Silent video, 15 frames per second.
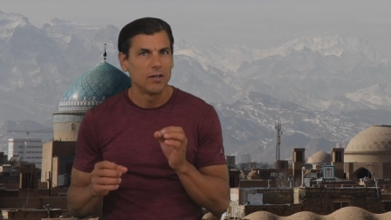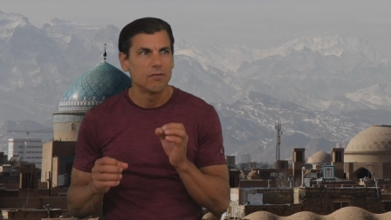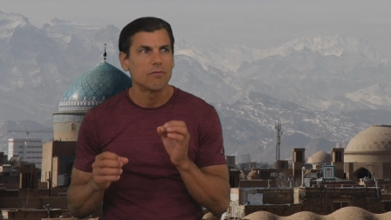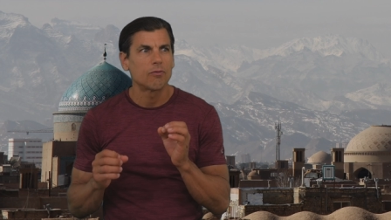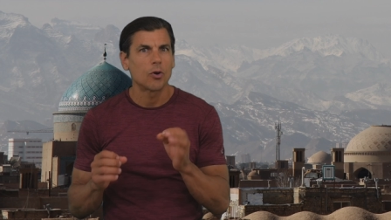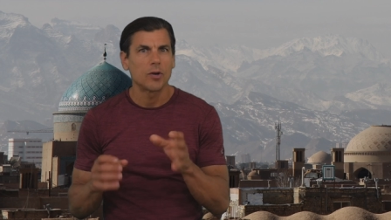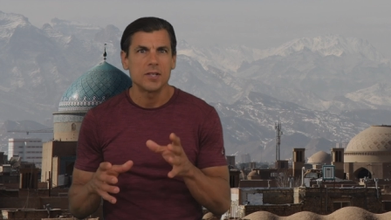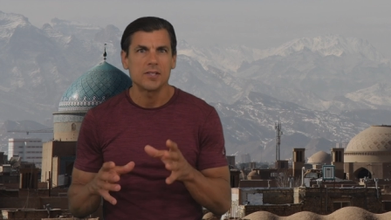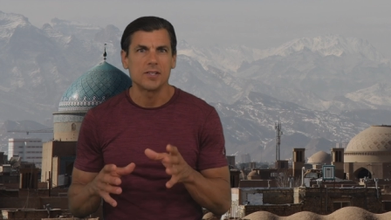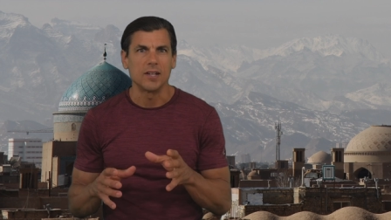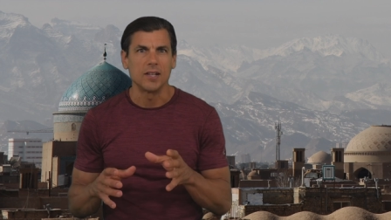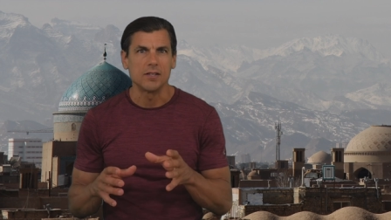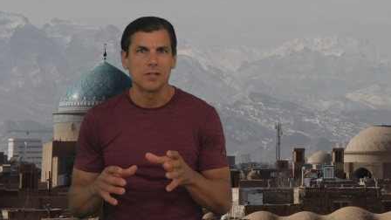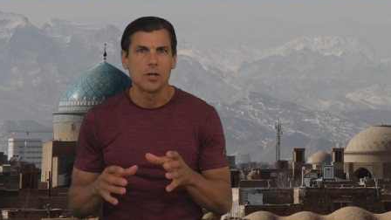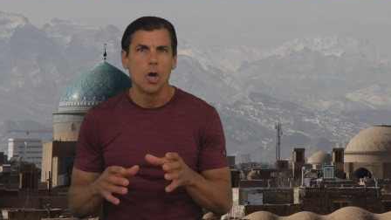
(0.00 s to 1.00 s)
For
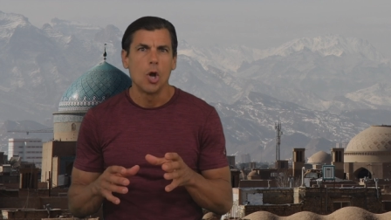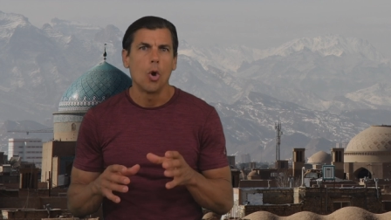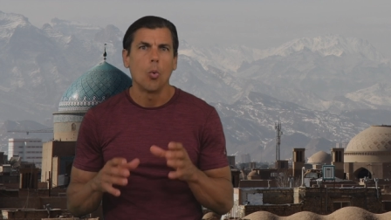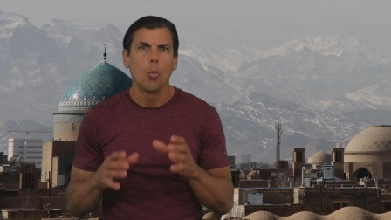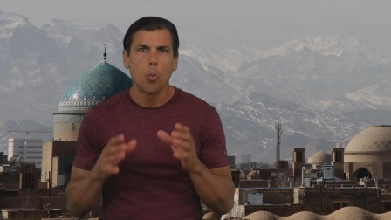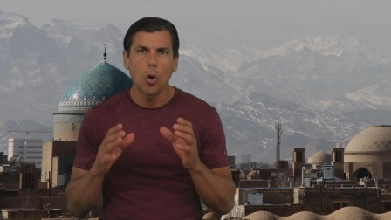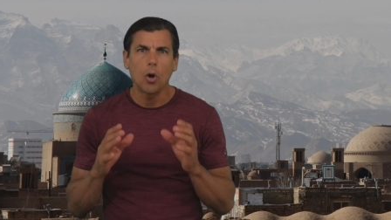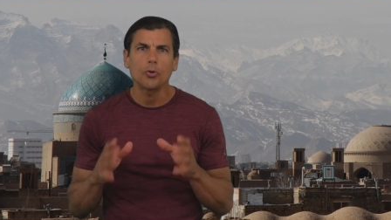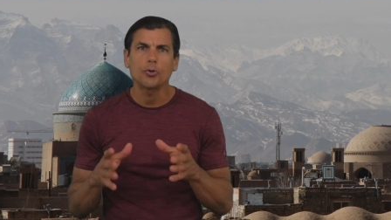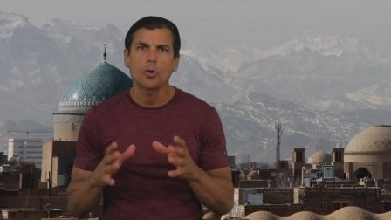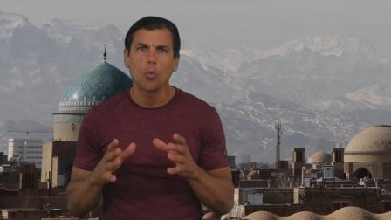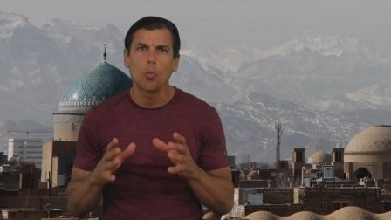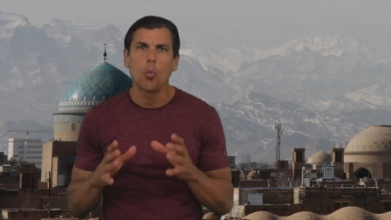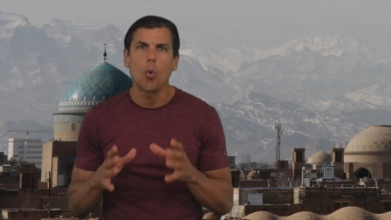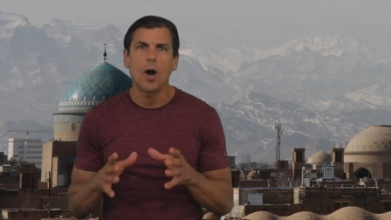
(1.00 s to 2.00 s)
instance, Walter
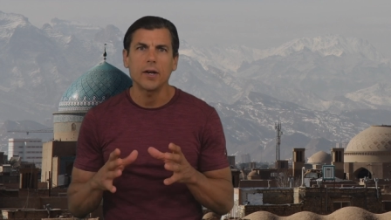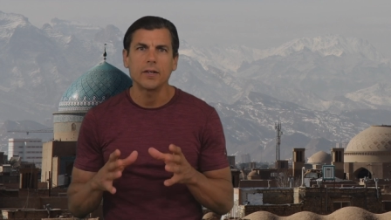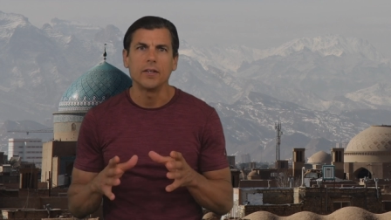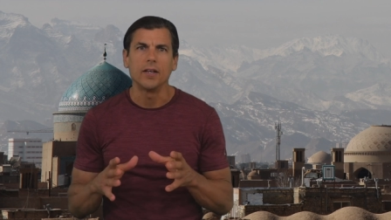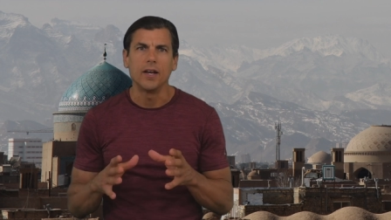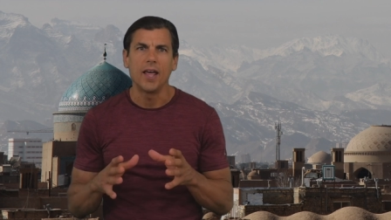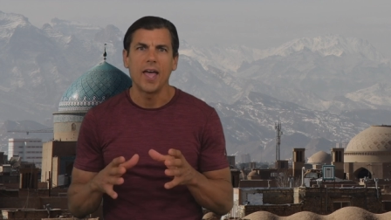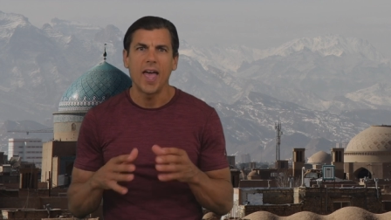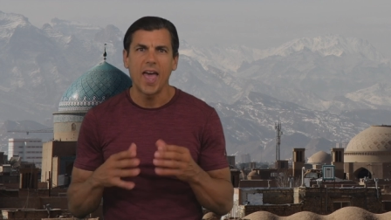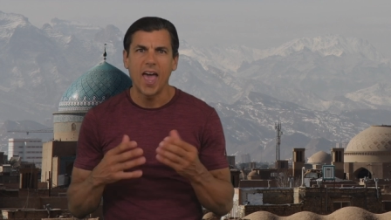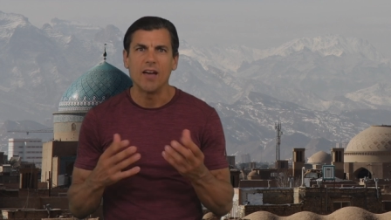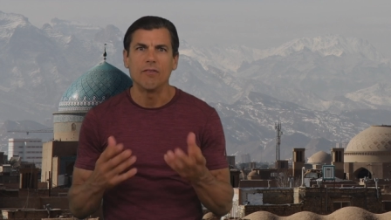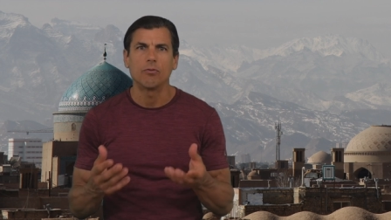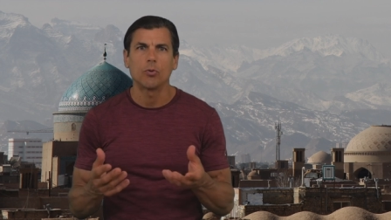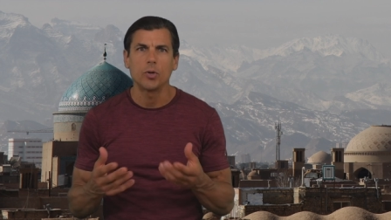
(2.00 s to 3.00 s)
wanted
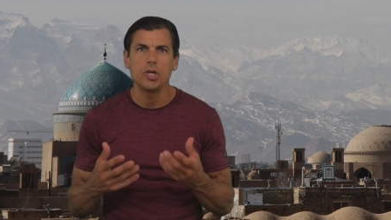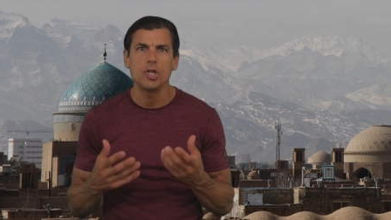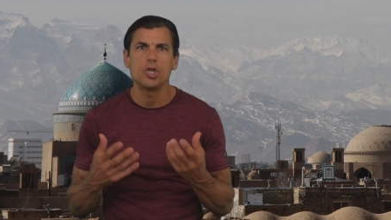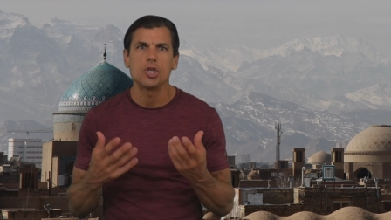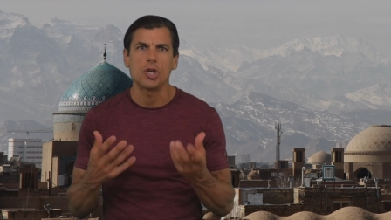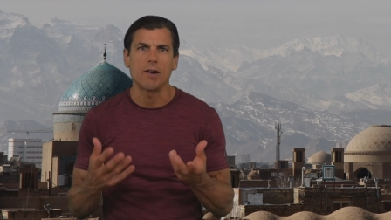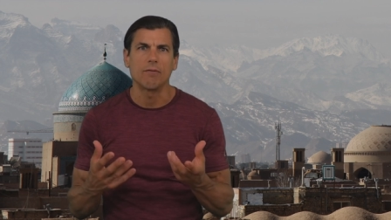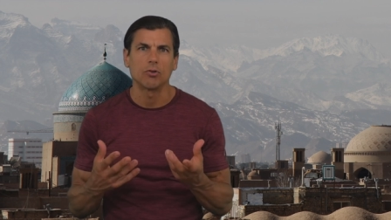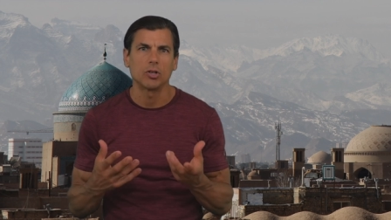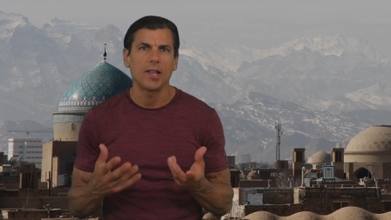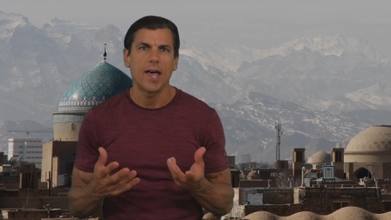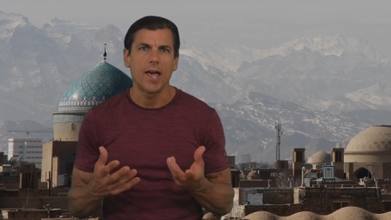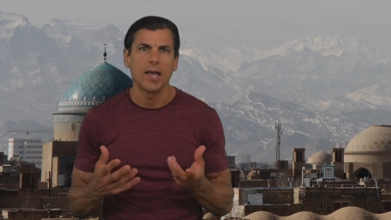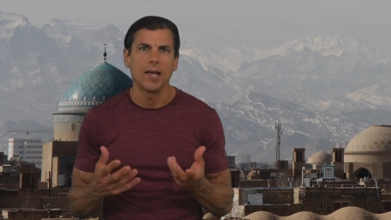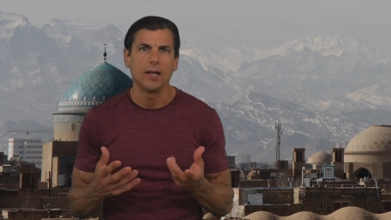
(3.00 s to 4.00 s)
every
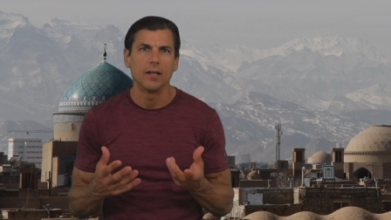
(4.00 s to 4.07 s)
Chevrolet.